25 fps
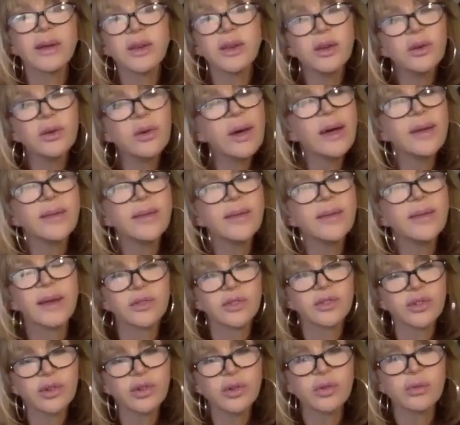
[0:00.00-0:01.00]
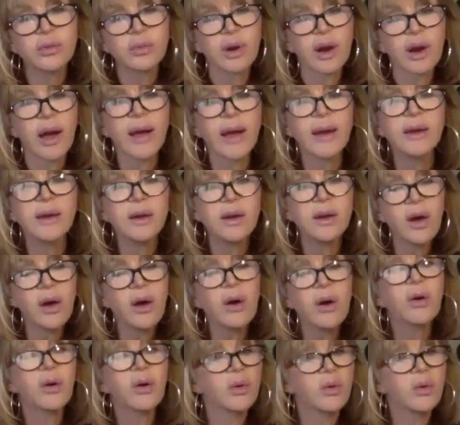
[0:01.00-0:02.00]
like you had that tumor, I
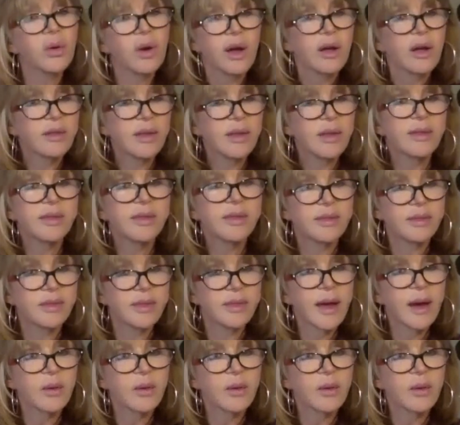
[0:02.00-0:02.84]
know that